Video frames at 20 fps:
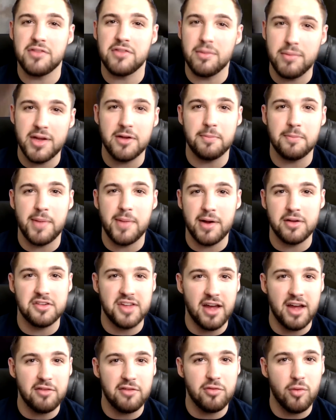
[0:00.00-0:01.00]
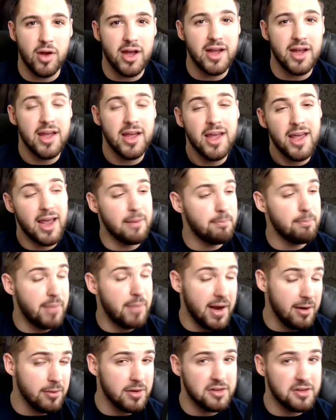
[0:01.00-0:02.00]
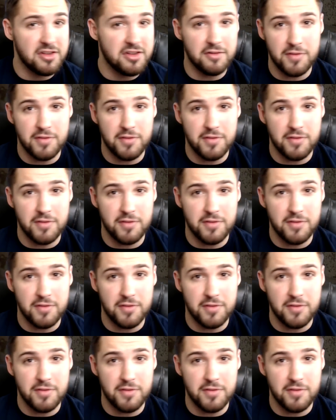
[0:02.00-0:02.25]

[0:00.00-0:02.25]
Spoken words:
to meet your parents halfway. And parents, if